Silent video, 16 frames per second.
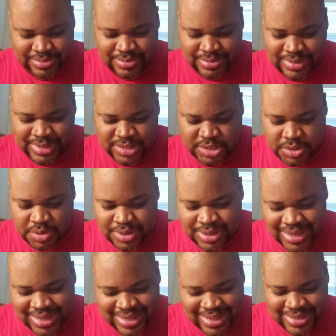skirted
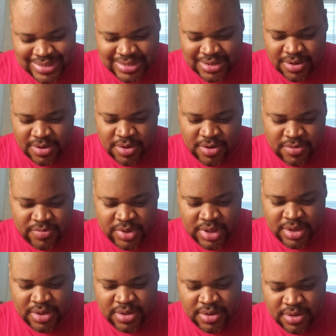ends of
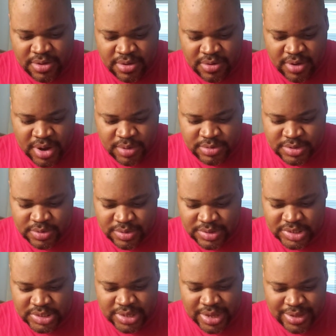Arizona
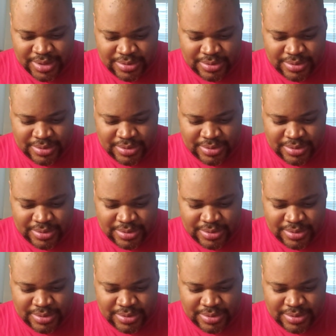State